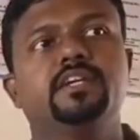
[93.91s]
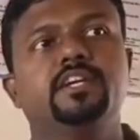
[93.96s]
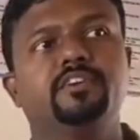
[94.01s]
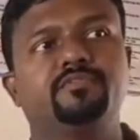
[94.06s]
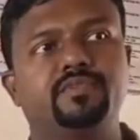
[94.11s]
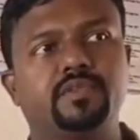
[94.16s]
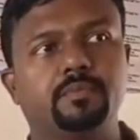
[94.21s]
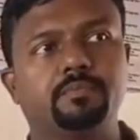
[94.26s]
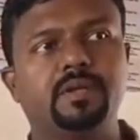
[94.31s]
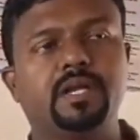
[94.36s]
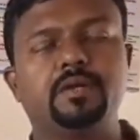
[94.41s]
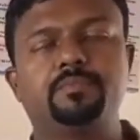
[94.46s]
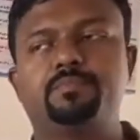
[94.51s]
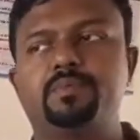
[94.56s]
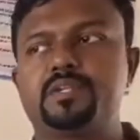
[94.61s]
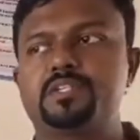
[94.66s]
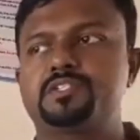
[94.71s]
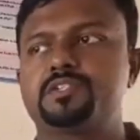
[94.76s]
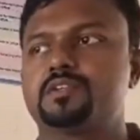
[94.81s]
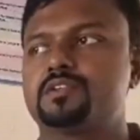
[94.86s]
If the blood
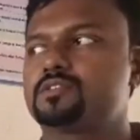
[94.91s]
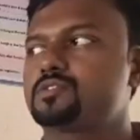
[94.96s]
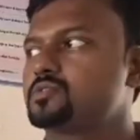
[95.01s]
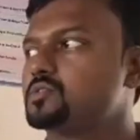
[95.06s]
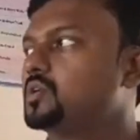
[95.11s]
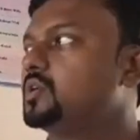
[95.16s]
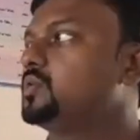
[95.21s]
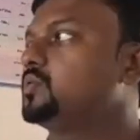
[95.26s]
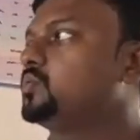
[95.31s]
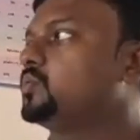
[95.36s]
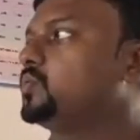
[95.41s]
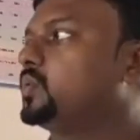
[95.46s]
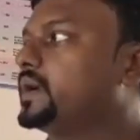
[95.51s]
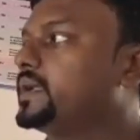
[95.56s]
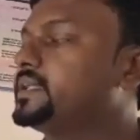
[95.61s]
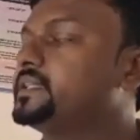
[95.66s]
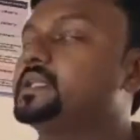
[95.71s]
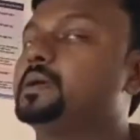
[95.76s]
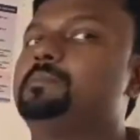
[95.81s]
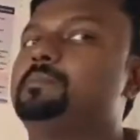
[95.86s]
pressure is low,
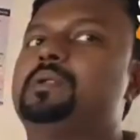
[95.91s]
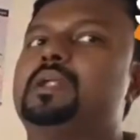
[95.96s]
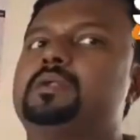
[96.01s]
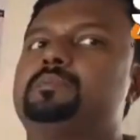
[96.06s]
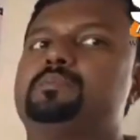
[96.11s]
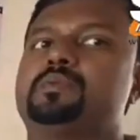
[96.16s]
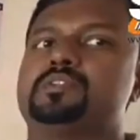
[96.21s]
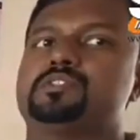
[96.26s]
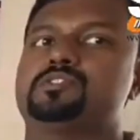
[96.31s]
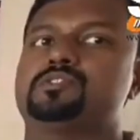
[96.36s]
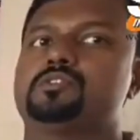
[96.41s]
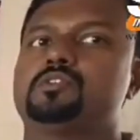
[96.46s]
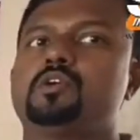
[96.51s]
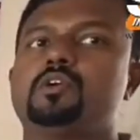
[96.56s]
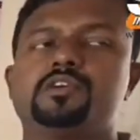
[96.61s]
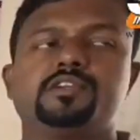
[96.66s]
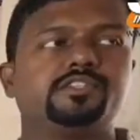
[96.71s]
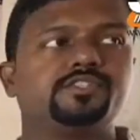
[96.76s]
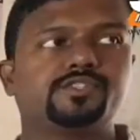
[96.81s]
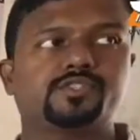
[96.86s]
why the blood pressure
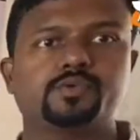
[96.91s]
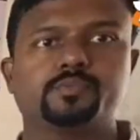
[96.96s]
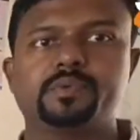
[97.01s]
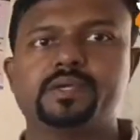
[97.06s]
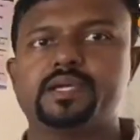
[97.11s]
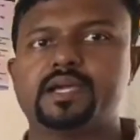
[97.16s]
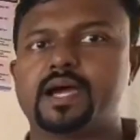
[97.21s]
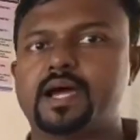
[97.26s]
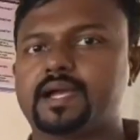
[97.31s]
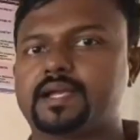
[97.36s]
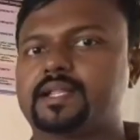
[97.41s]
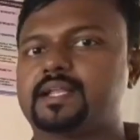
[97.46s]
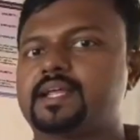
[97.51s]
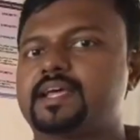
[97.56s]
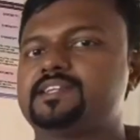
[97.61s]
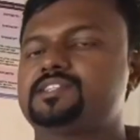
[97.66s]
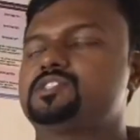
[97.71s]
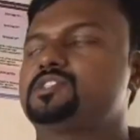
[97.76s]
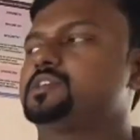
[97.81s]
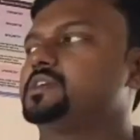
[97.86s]
low is to be
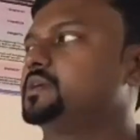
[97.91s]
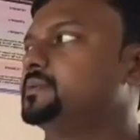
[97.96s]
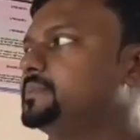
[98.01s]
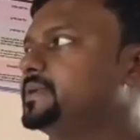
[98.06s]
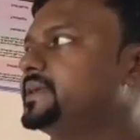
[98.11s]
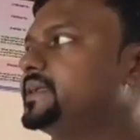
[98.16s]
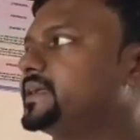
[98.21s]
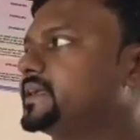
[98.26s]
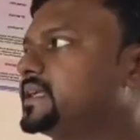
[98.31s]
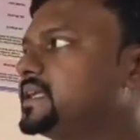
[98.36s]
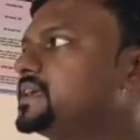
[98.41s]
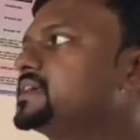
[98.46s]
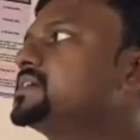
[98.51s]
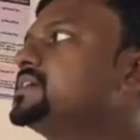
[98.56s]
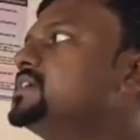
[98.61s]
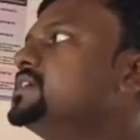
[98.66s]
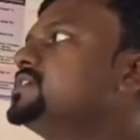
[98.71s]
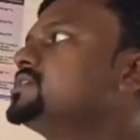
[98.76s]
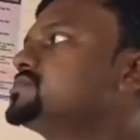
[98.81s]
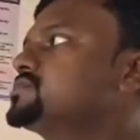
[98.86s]
analyzed
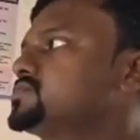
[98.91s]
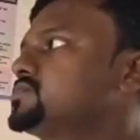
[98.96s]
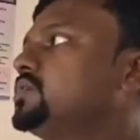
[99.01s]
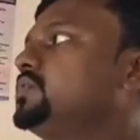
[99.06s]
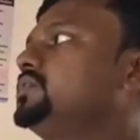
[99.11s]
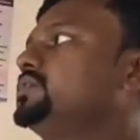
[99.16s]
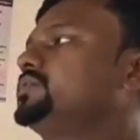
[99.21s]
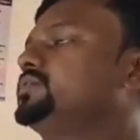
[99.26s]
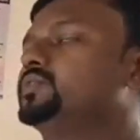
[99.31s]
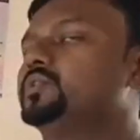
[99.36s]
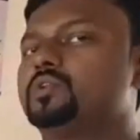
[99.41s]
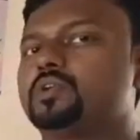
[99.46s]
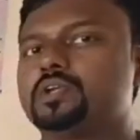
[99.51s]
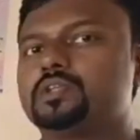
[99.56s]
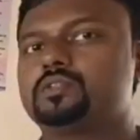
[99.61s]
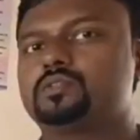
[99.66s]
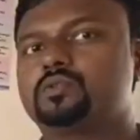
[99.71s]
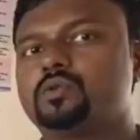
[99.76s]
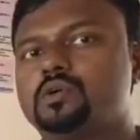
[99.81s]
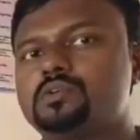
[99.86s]
immediately. So
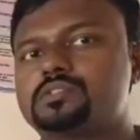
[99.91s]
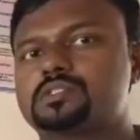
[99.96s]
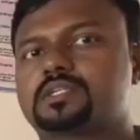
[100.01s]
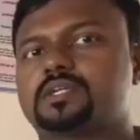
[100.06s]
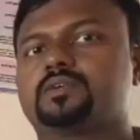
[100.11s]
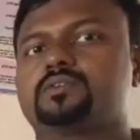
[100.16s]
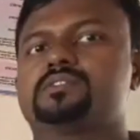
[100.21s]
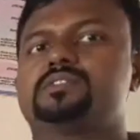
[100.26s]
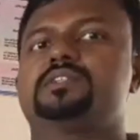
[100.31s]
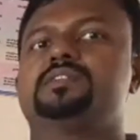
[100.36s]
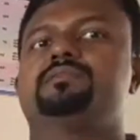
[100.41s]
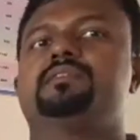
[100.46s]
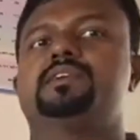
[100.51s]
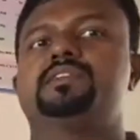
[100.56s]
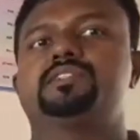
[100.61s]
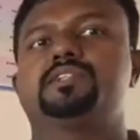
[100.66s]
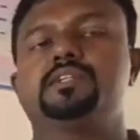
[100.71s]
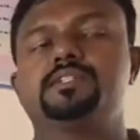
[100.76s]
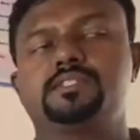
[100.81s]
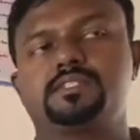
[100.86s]
during those
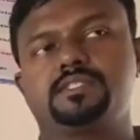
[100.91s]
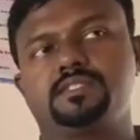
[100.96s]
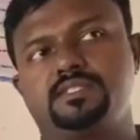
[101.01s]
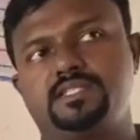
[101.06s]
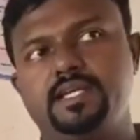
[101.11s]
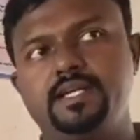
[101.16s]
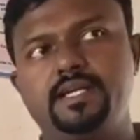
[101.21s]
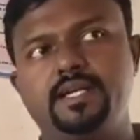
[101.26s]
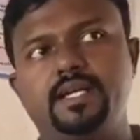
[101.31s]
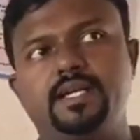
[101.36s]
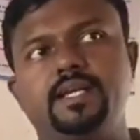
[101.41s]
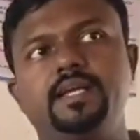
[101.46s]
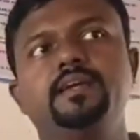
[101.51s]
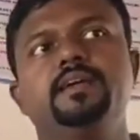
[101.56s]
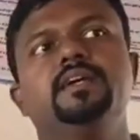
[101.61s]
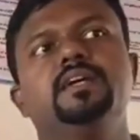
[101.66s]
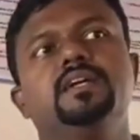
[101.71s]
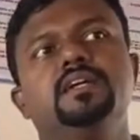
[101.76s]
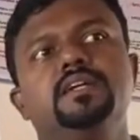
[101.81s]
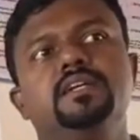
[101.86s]
situations,
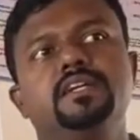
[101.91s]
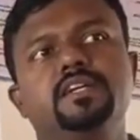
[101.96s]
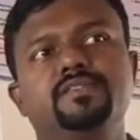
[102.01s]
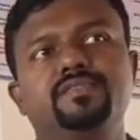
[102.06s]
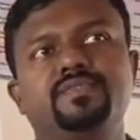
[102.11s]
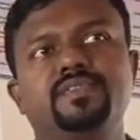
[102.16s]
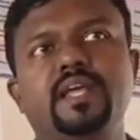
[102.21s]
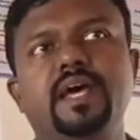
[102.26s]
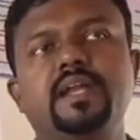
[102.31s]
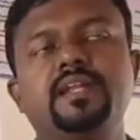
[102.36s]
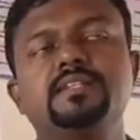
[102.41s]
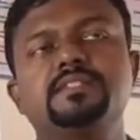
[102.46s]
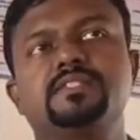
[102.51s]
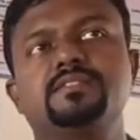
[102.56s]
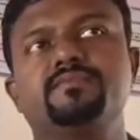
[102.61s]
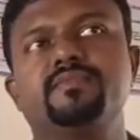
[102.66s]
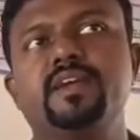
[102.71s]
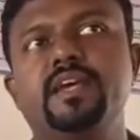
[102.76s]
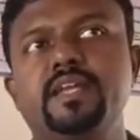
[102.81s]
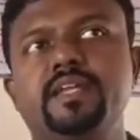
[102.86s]
generally, if there is
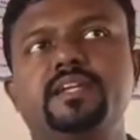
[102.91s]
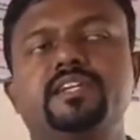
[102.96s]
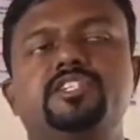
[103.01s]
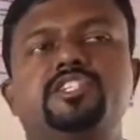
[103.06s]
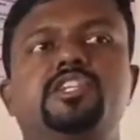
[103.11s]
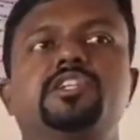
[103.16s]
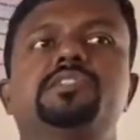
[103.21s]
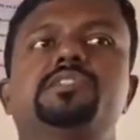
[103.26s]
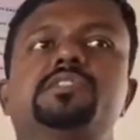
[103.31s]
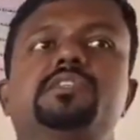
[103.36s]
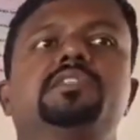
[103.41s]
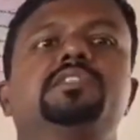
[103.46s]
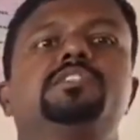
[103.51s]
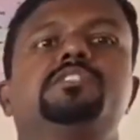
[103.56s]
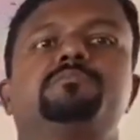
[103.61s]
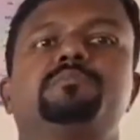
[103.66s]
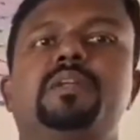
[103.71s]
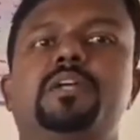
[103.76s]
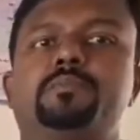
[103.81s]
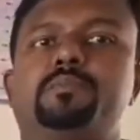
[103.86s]
variations in
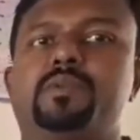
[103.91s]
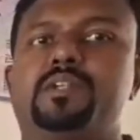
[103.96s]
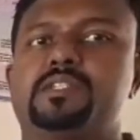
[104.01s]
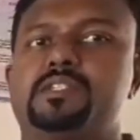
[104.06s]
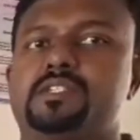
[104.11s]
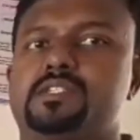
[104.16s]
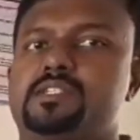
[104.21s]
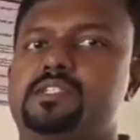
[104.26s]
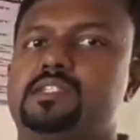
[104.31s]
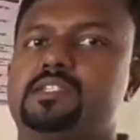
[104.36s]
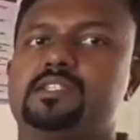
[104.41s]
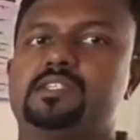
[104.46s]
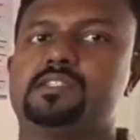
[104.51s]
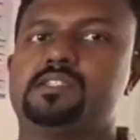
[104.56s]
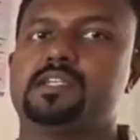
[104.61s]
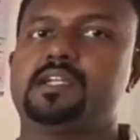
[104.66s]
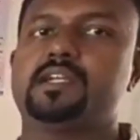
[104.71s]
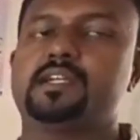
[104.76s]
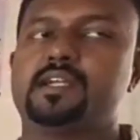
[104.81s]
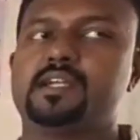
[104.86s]
this blood pressure,
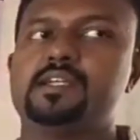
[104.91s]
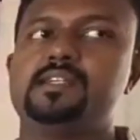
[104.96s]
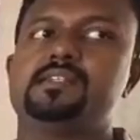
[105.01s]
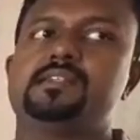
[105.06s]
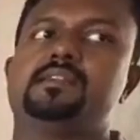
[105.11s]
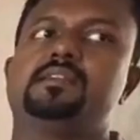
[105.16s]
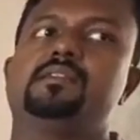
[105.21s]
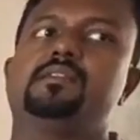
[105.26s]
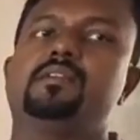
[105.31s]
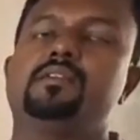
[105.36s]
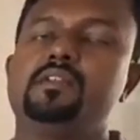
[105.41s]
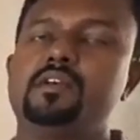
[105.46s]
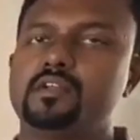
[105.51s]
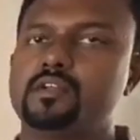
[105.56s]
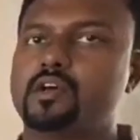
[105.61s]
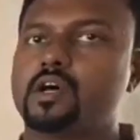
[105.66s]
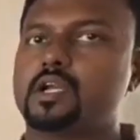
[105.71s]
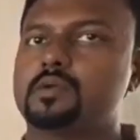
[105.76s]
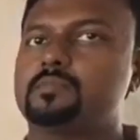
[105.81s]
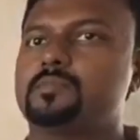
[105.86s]
generally a
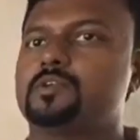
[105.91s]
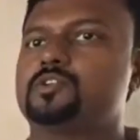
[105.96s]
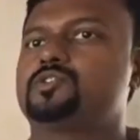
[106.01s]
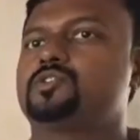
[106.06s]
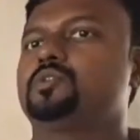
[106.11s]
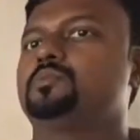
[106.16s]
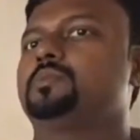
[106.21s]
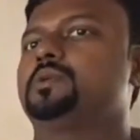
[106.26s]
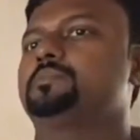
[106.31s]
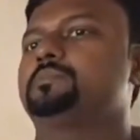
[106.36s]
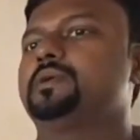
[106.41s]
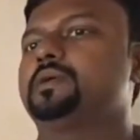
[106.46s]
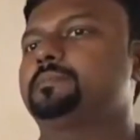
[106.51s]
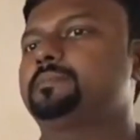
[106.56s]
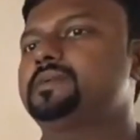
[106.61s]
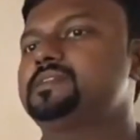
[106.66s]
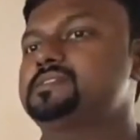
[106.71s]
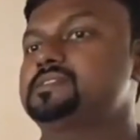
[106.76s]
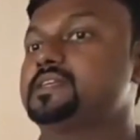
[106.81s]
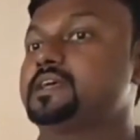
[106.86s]
normal human
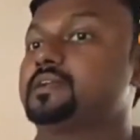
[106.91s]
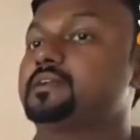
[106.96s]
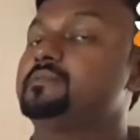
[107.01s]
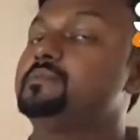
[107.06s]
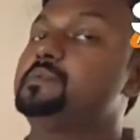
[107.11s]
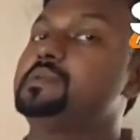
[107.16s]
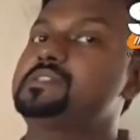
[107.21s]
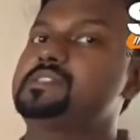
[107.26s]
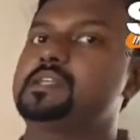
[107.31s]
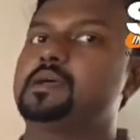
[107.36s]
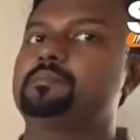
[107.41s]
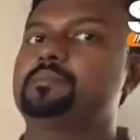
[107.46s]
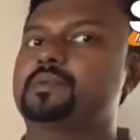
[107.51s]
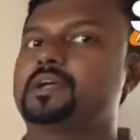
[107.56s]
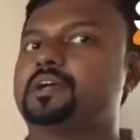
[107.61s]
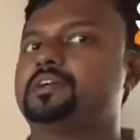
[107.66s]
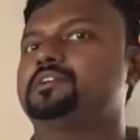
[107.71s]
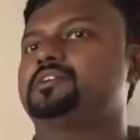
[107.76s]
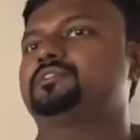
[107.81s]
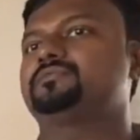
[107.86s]
being means there will be some
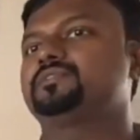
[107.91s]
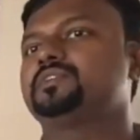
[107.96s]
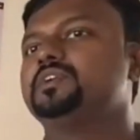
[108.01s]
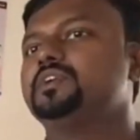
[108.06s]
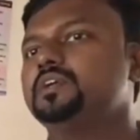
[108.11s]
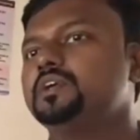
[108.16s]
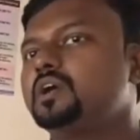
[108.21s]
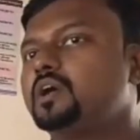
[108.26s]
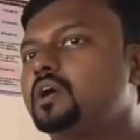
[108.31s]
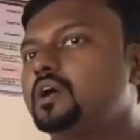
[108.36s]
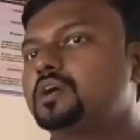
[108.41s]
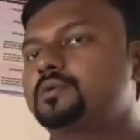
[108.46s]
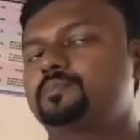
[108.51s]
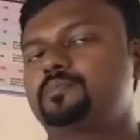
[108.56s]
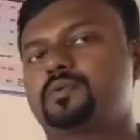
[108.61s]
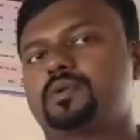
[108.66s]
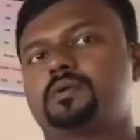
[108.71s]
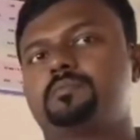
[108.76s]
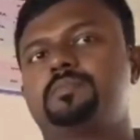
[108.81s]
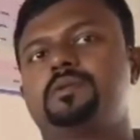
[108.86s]
kind of
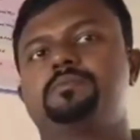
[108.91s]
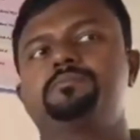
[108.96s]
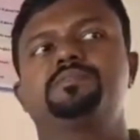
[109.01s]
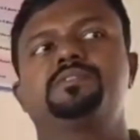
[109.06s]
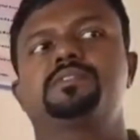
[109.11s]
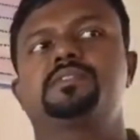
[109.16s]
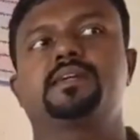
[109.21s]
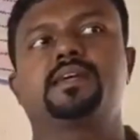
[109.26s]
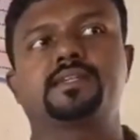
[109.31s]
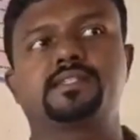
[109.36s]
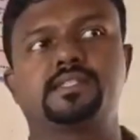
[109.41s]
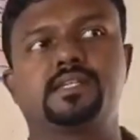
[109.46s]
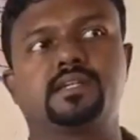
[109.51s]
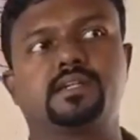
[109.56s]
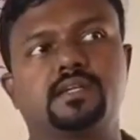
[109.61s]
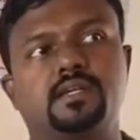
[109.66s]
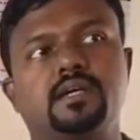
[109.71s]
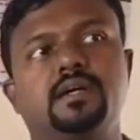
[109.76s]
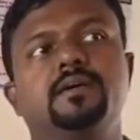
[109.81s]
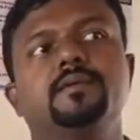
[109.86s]
heart problems,
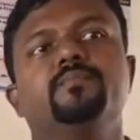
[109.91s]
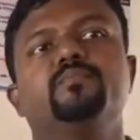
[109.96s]
etc.